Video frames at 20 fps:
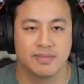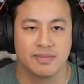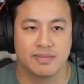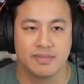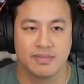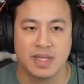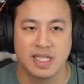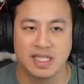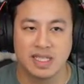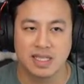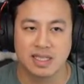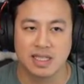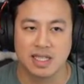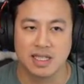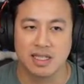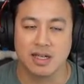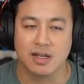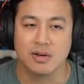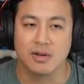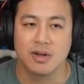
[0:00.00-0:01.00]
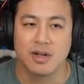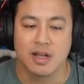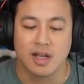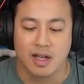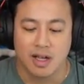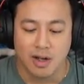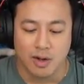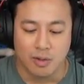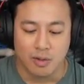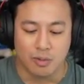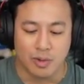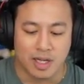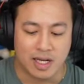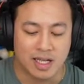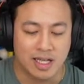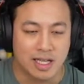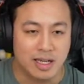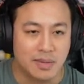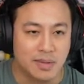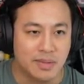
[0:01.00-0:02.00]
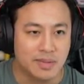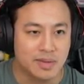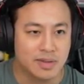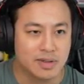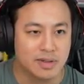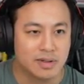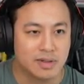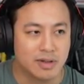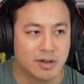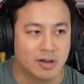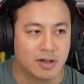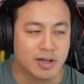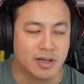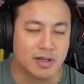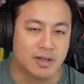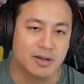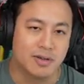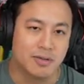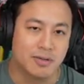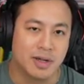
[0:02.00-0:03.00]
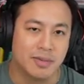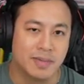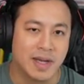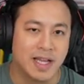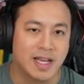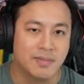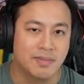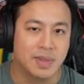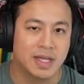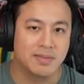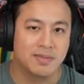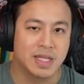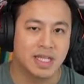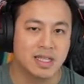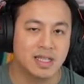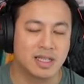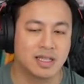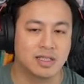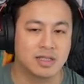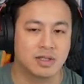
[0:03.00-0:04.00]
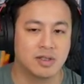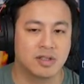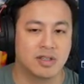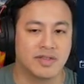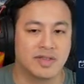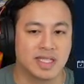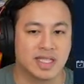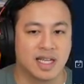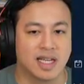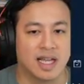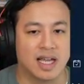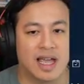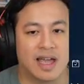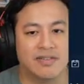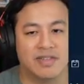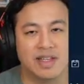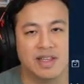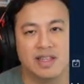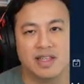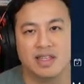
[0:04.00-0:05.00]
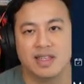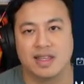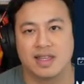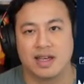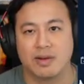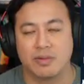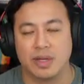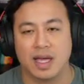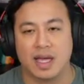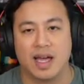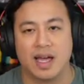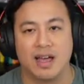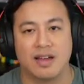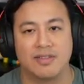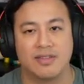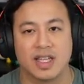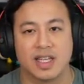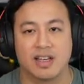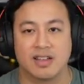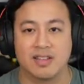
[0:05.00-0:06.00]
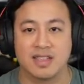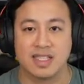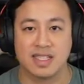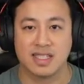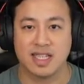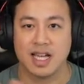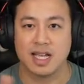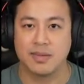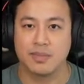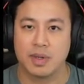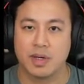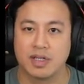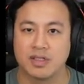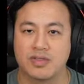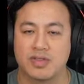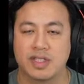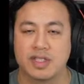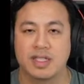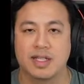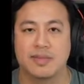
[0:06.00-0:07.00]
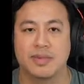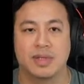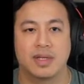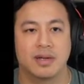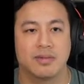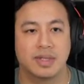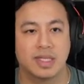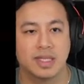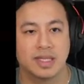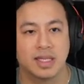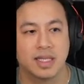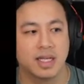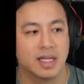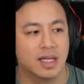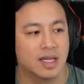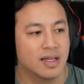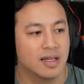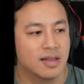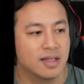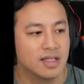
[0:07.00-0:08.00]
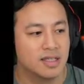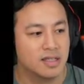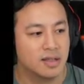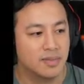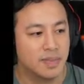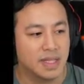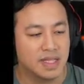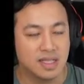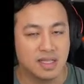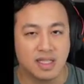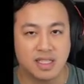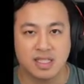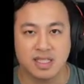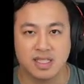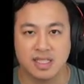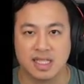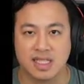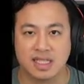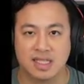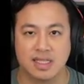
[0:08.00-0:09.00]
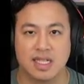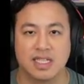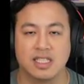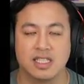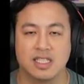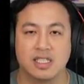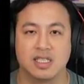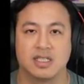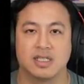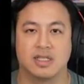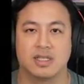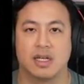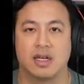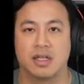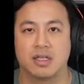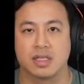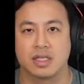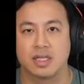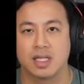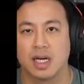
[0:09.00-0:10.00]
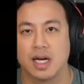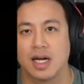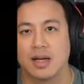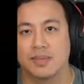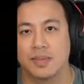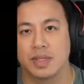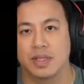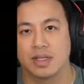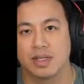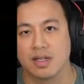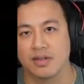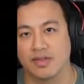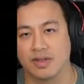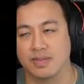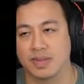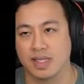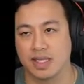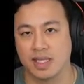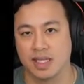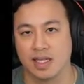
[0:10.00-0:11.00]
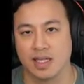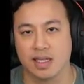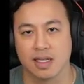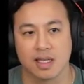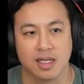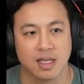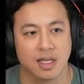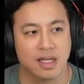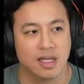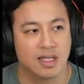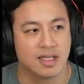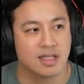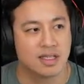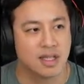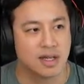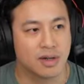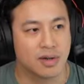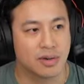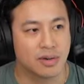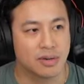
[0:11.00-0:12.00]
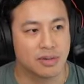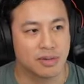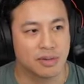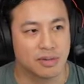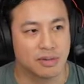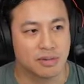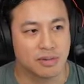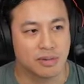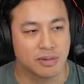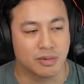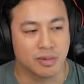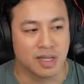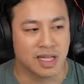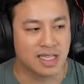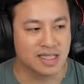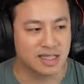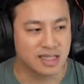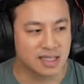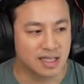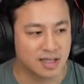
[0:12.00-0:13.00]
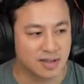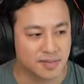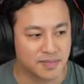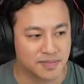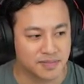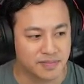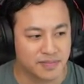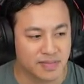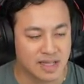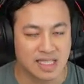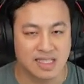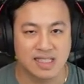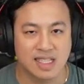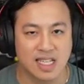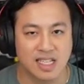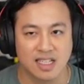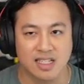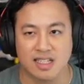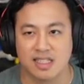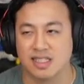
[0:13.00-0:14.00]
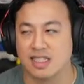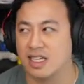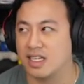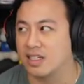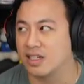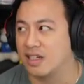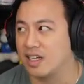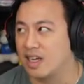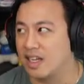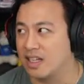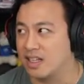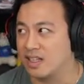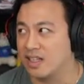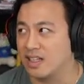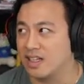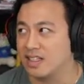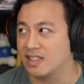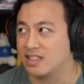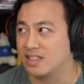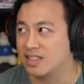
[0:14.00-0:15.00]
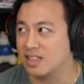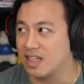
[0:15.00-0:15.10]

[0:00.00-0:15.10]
basically though, what a lot of people, or what might not be immediately intuitive, is that everything that we have like on these sidebars, for example, that we see, these are basically just extensions on top of Obsidian. So let's take a look together and let's